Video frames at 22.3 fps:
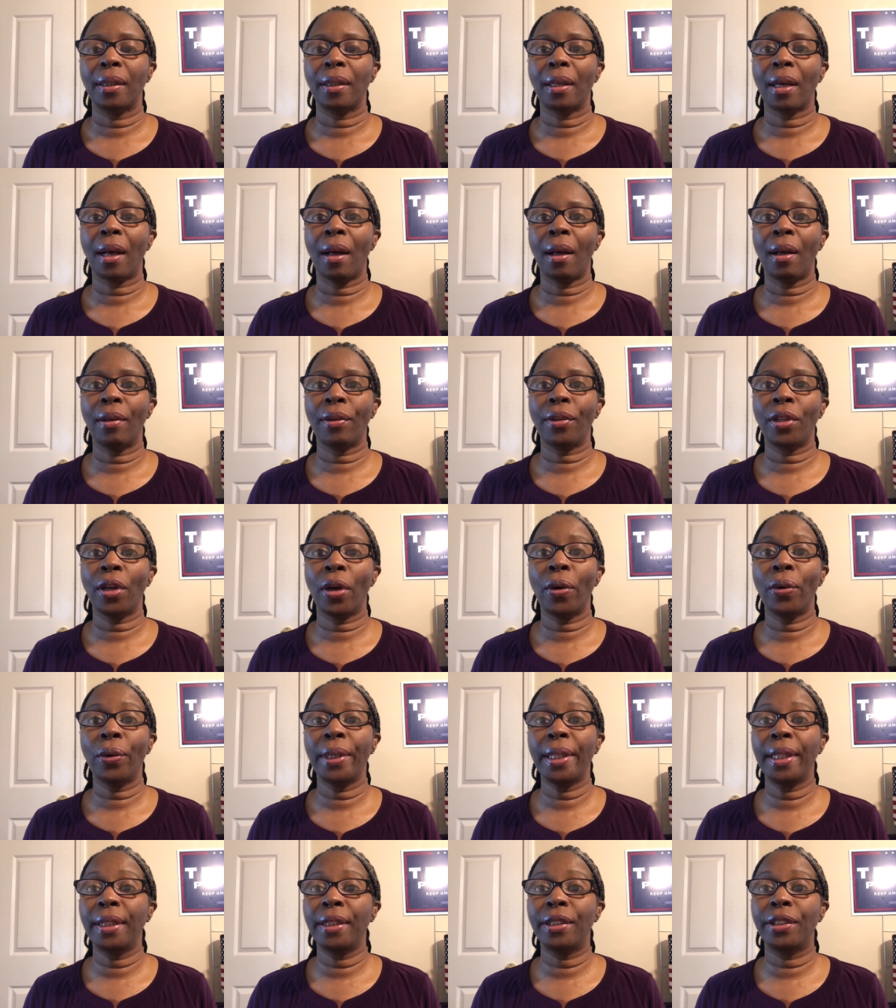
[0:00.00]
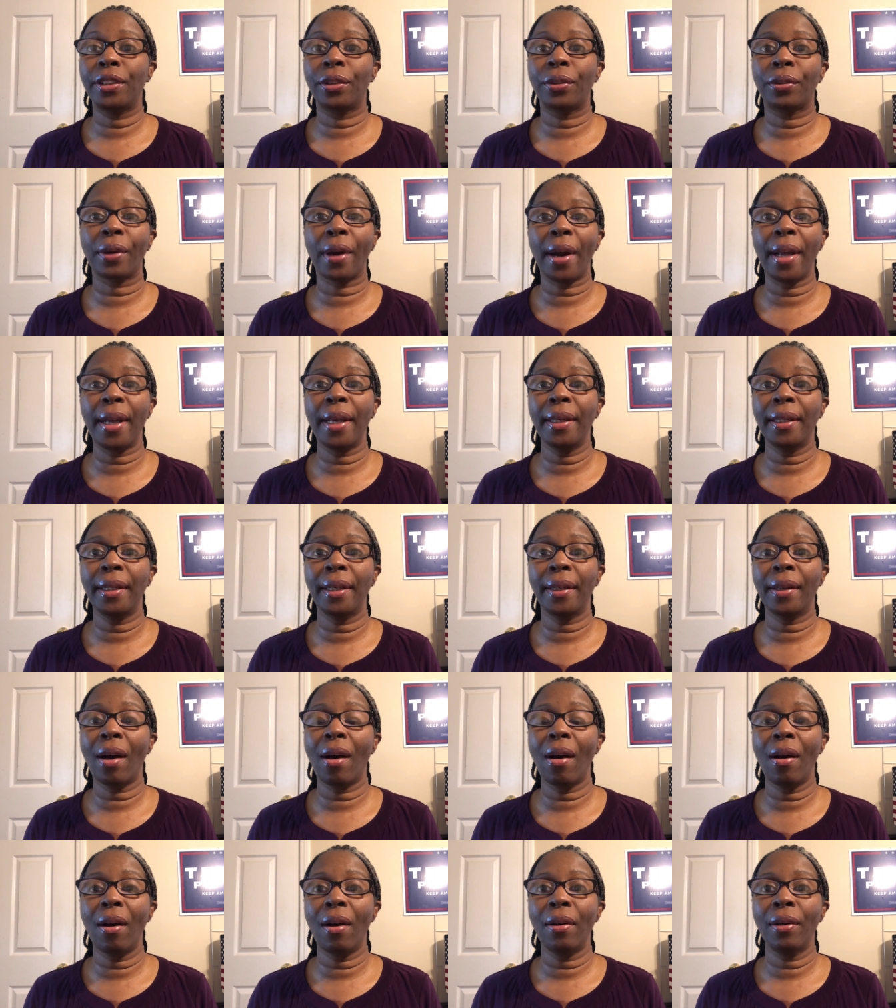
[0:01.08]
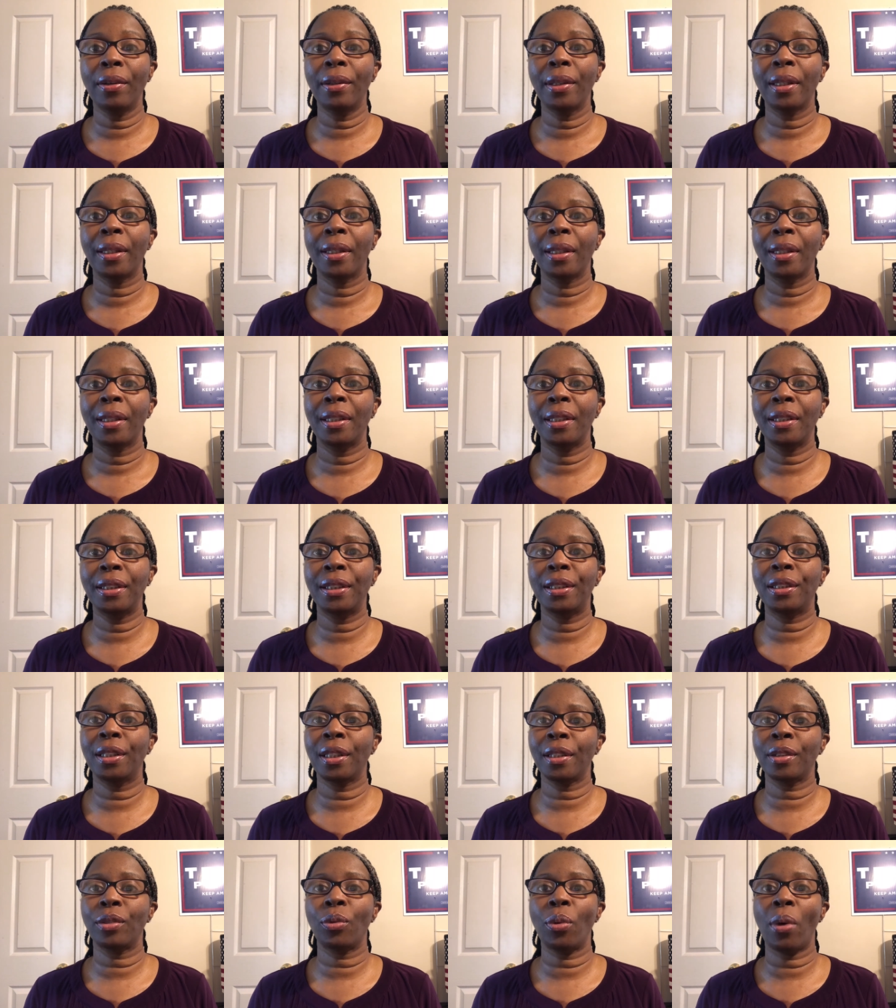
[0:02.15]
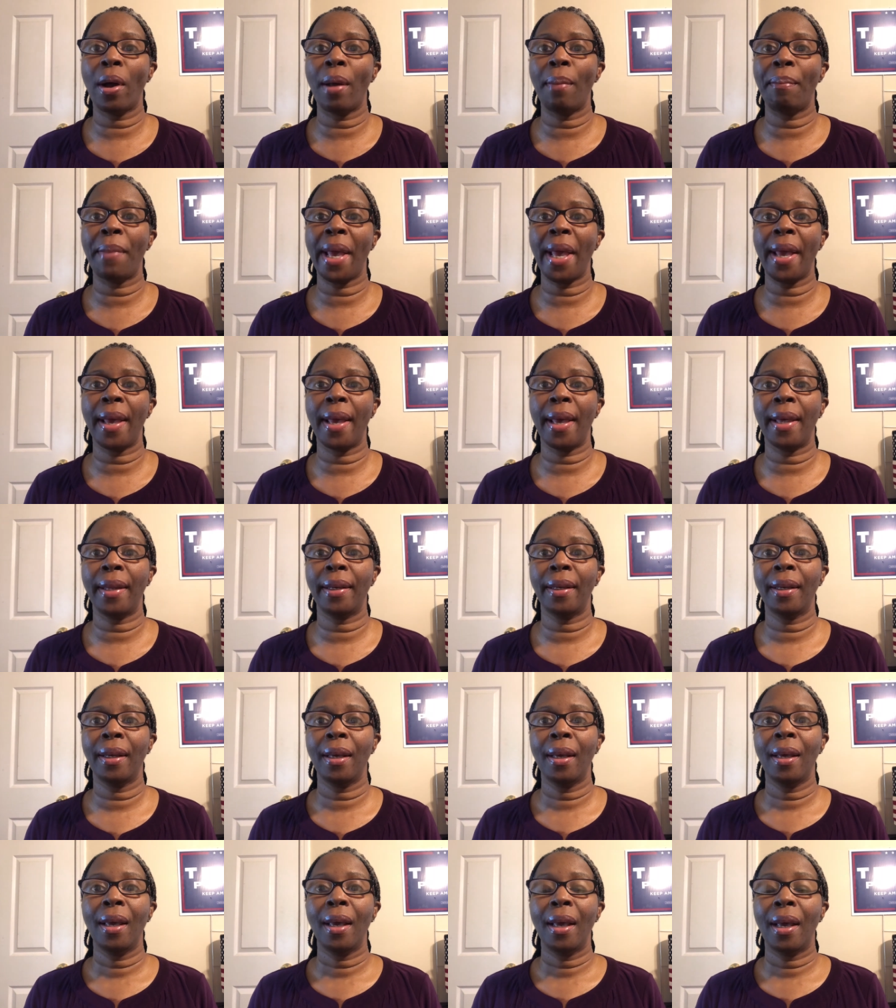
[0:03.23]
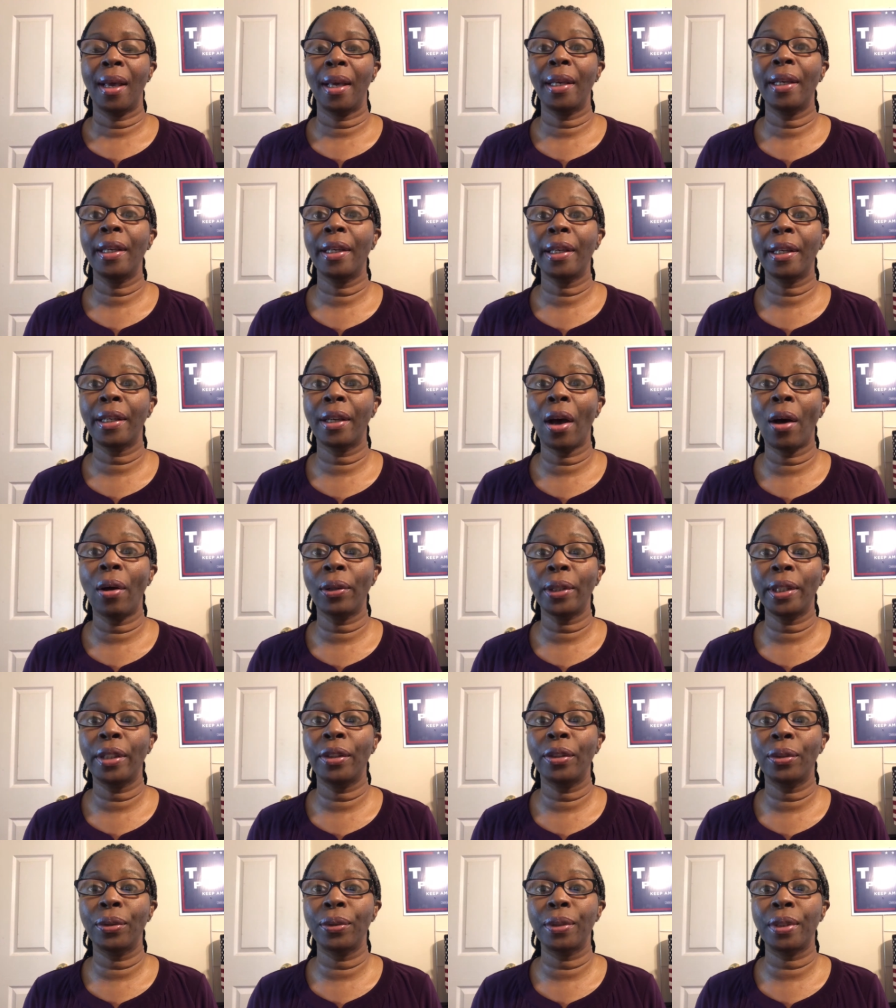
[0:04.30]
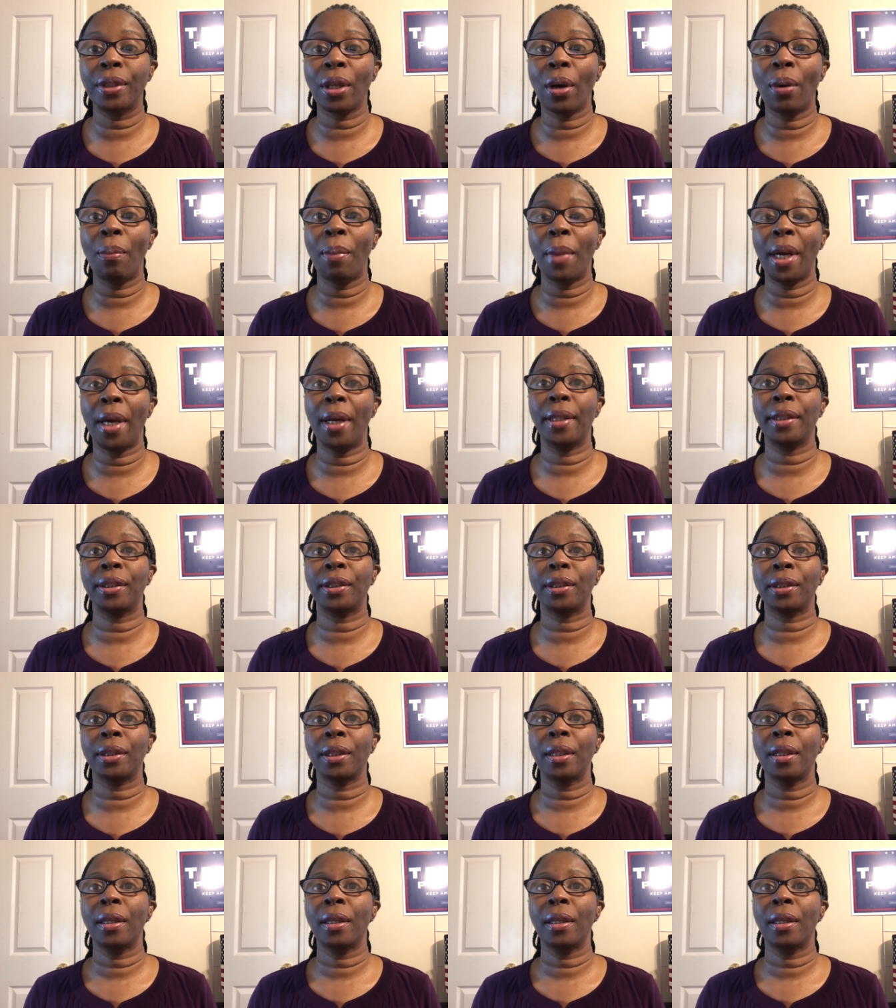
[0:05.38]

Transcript: although he's great and all, he's just one man and he can only do so much.